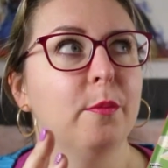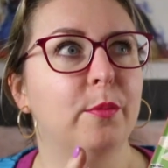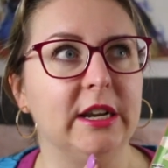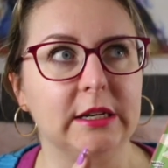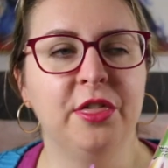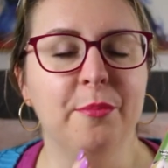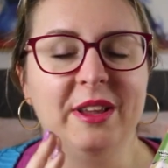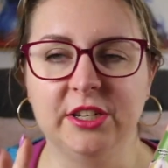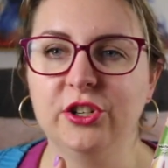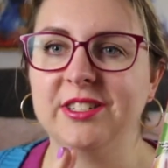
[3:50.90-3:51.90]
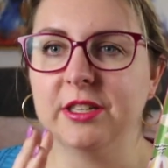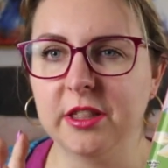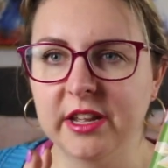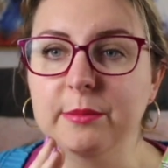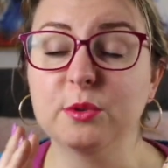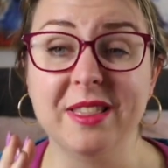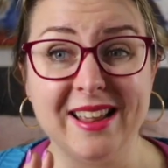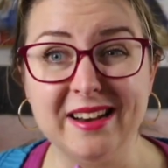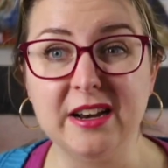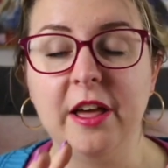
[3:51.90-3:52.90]
but the messages and the themes
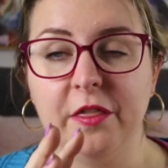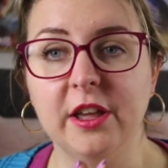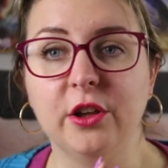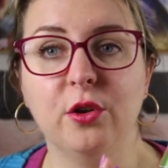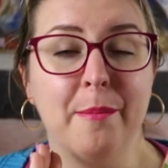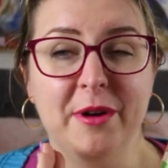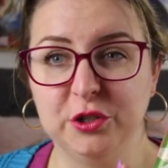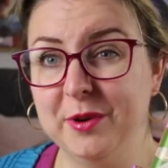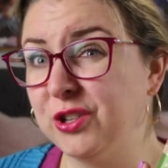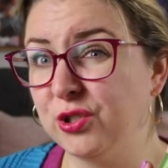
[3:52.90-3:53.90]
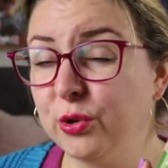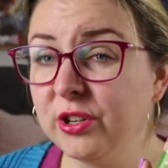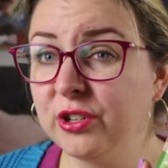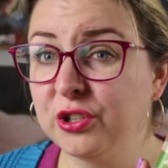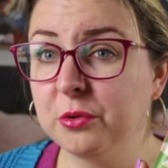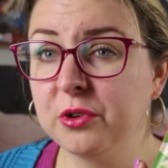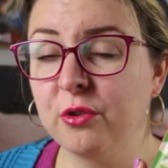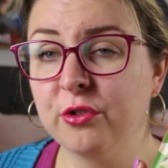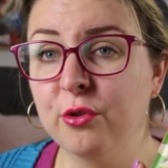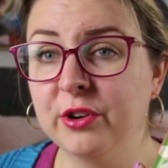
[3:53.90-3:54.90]
within it, I think, are much better suited to an
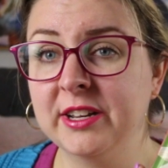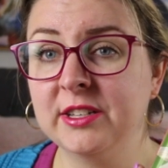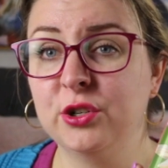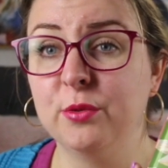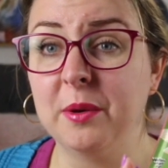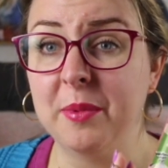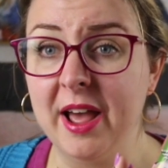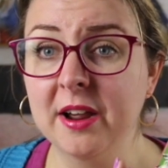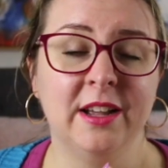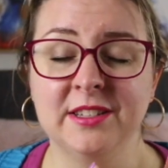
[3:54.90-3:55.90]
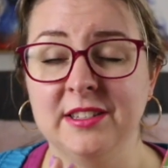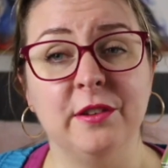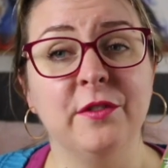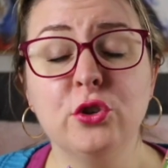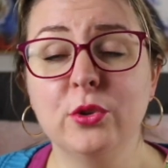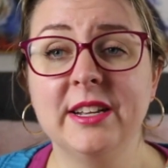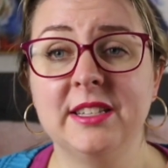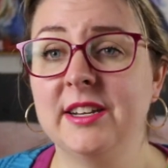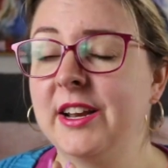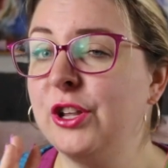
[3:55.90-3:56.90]
older audience to unpack. As I said, visually it's
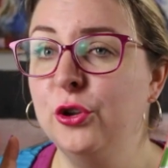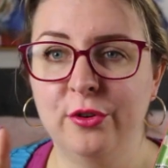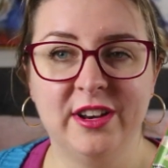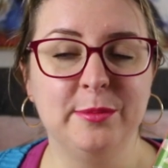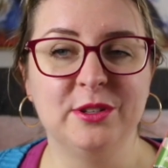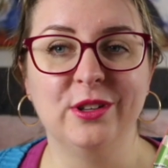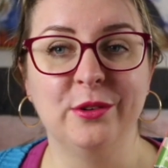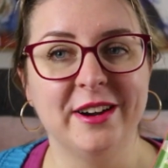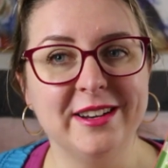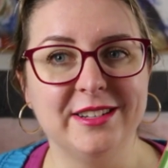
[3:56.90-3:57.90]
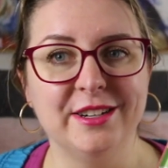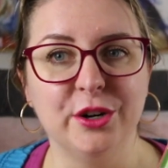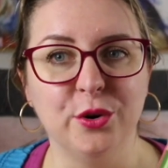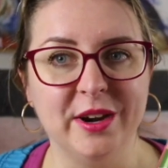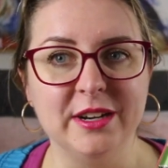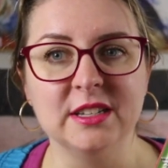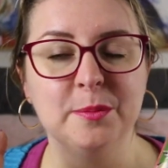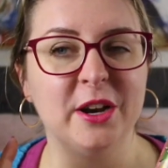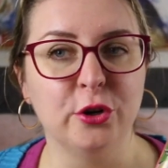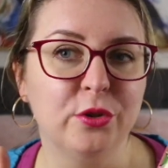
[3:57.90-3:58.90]
stunning. You could absolutely read it to younger readers,
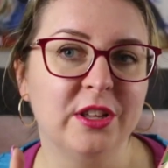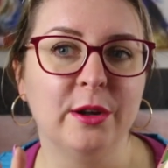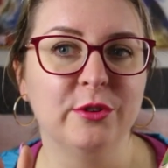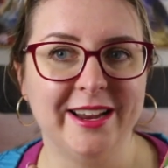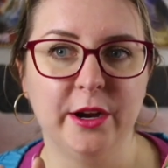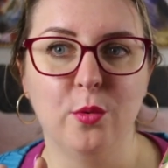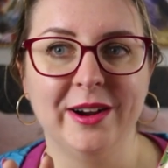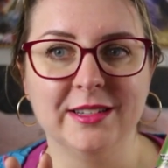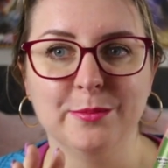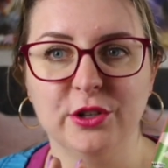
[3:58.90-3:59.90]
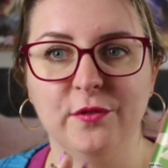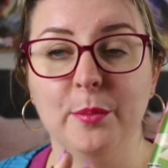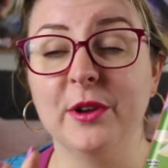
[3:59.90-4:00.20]
but I don't think they would take away as much from